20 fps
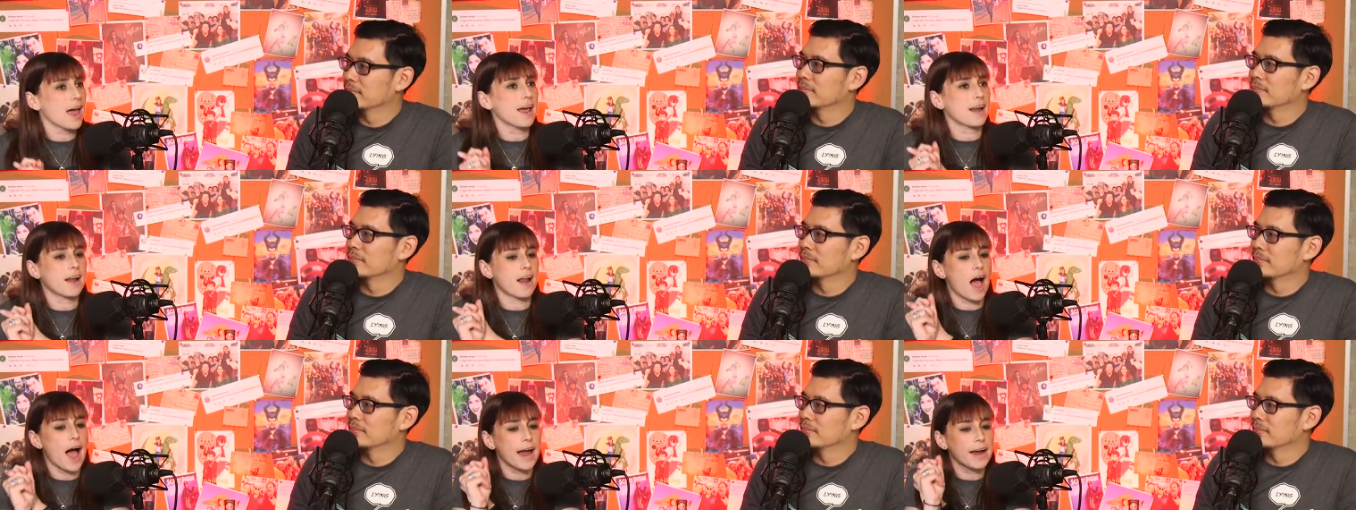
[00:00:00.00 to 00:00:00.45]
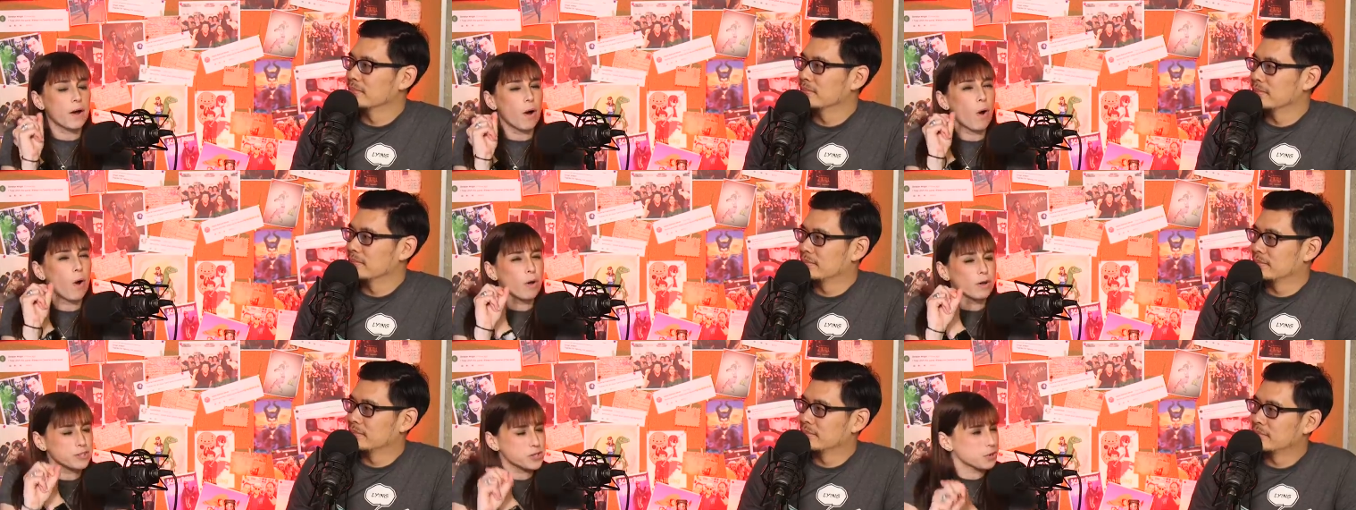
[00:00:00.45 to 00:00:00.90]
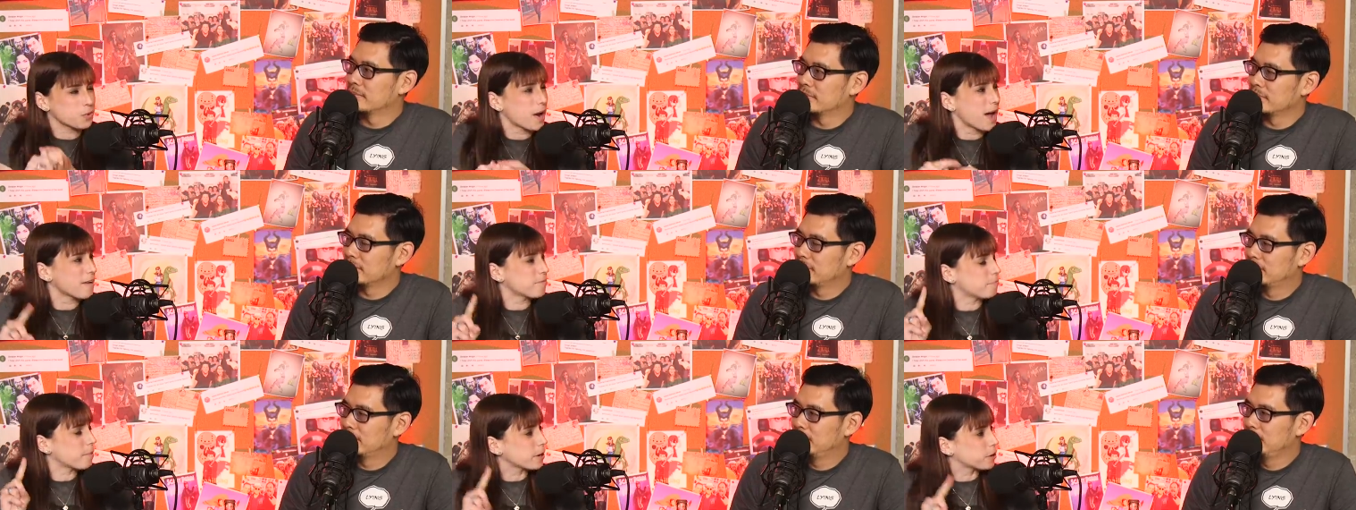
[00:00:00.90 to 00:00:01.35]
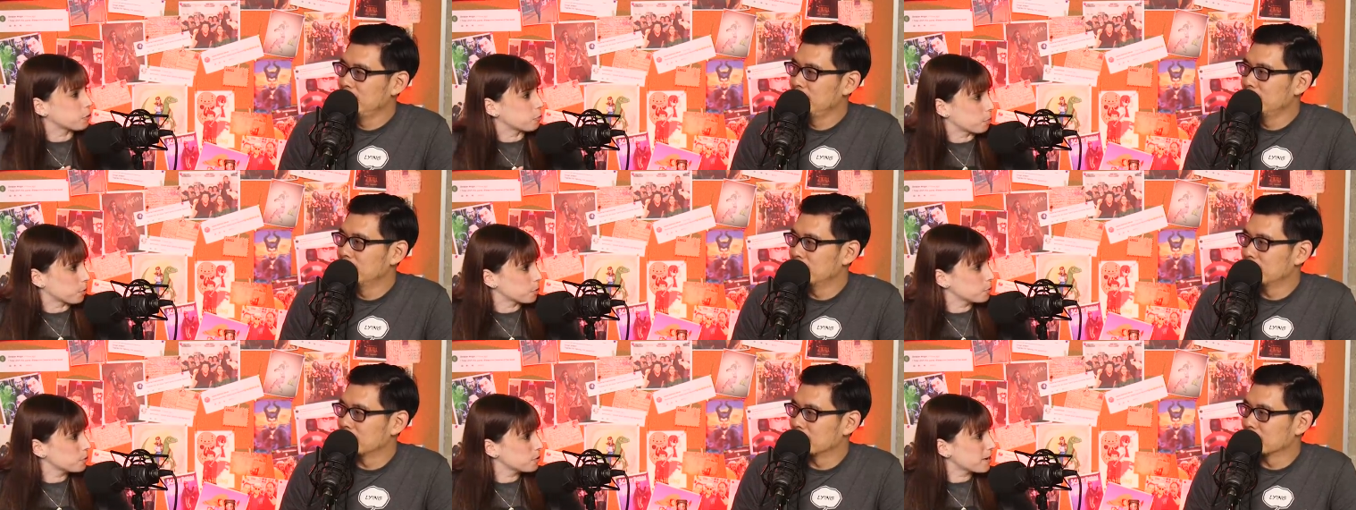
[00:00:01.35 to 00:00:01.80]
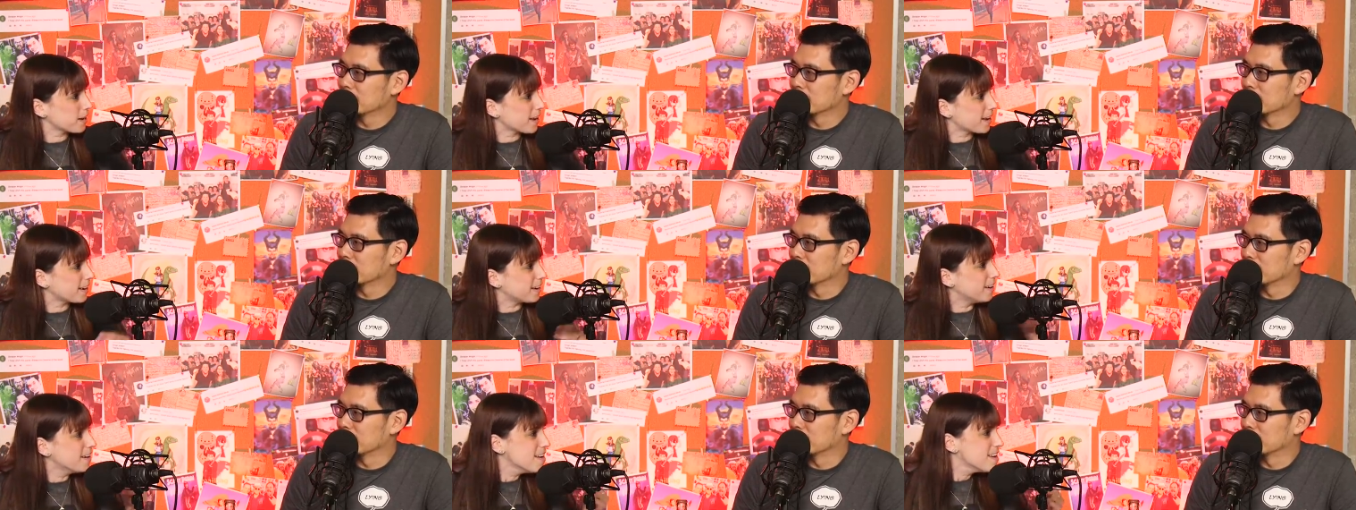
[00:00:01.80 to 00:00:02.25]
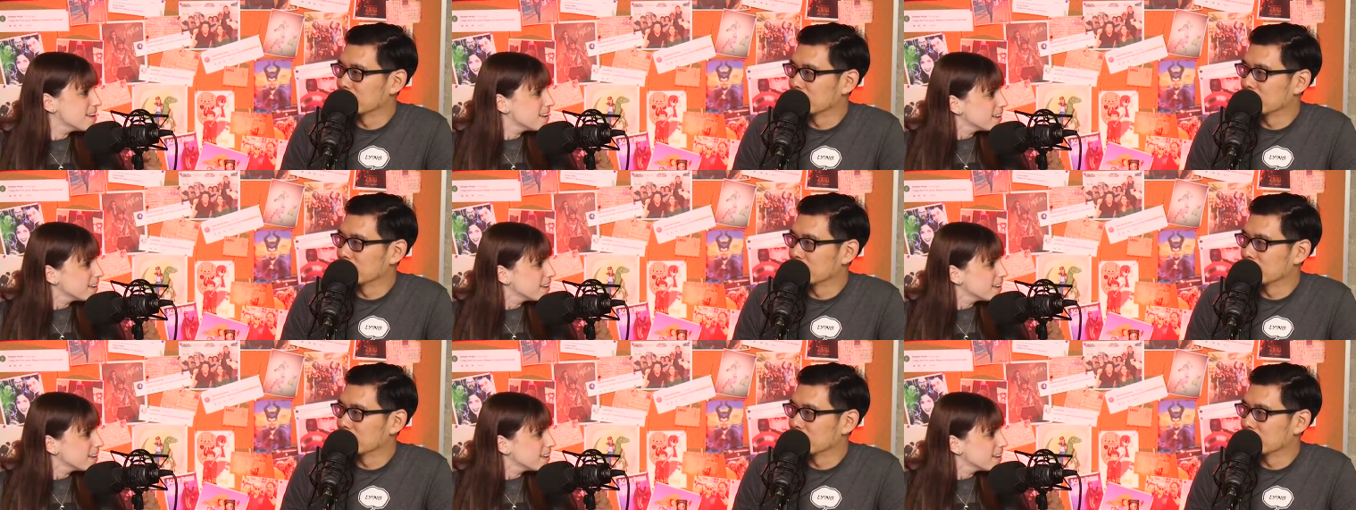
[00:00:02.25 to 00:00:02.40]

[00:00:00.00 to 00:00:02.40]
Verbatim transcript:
Speaker 1: and I also have my Groot, and